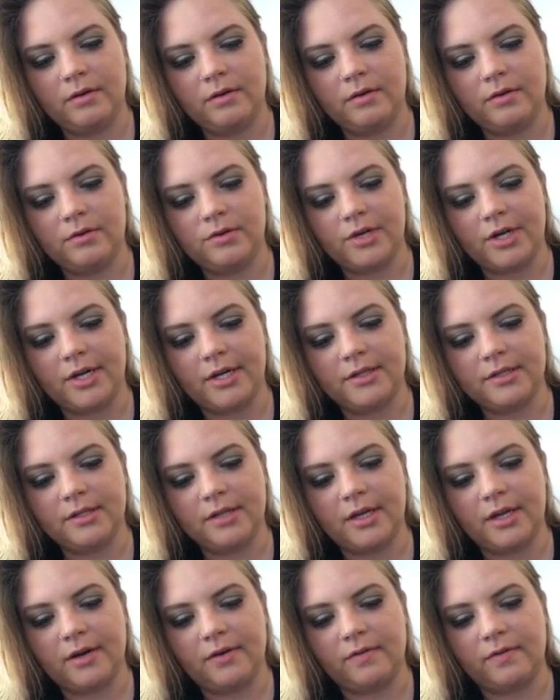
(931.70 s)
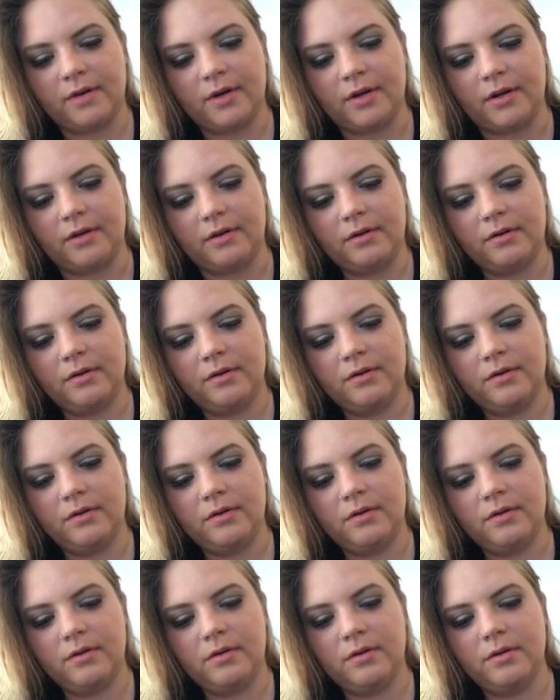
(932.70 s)
Try not to let it run.
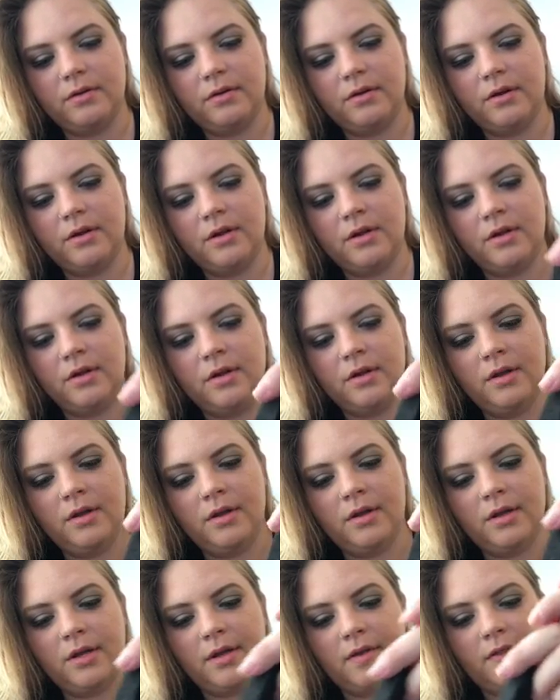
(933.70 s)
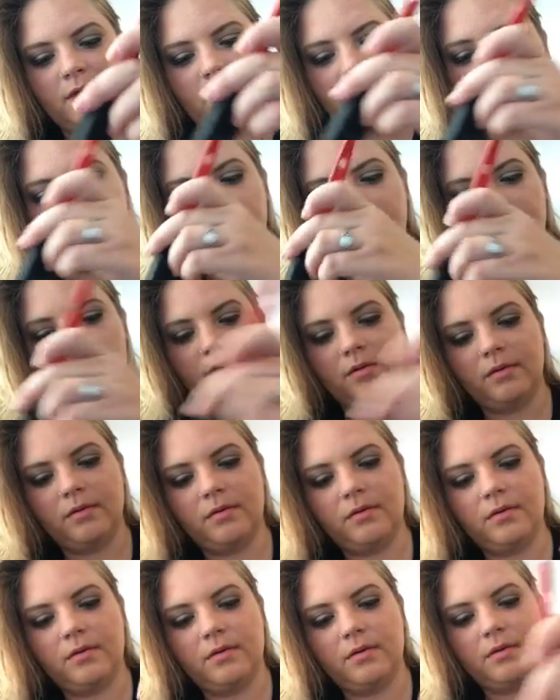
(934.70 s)
And then
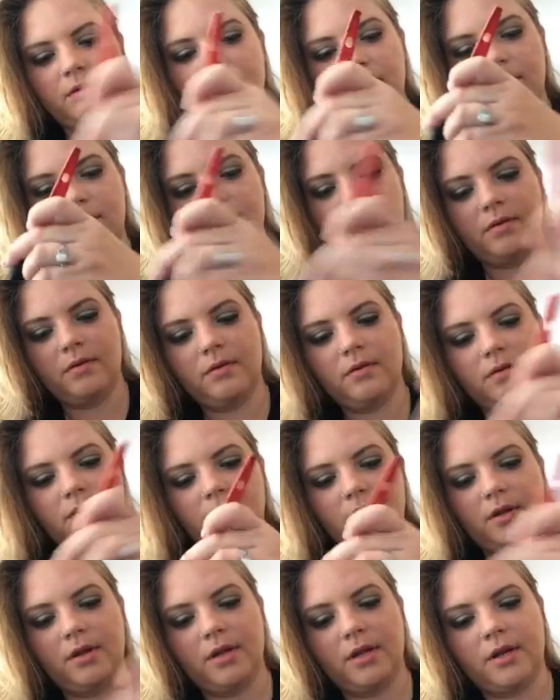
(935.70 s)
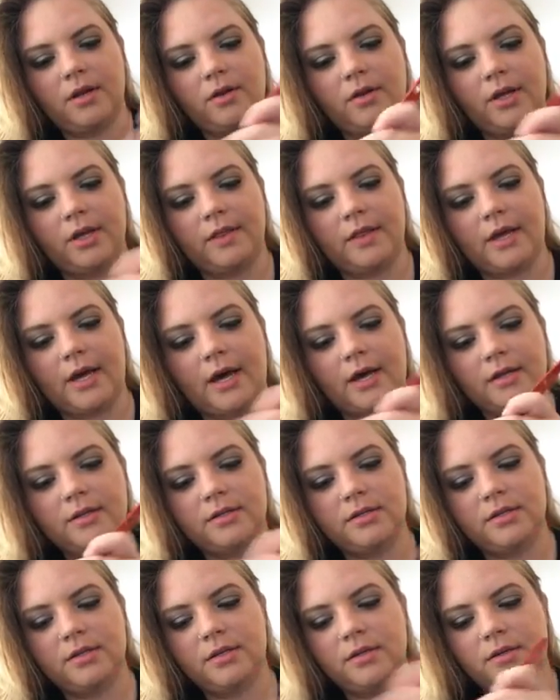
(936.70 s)
kind of go like that.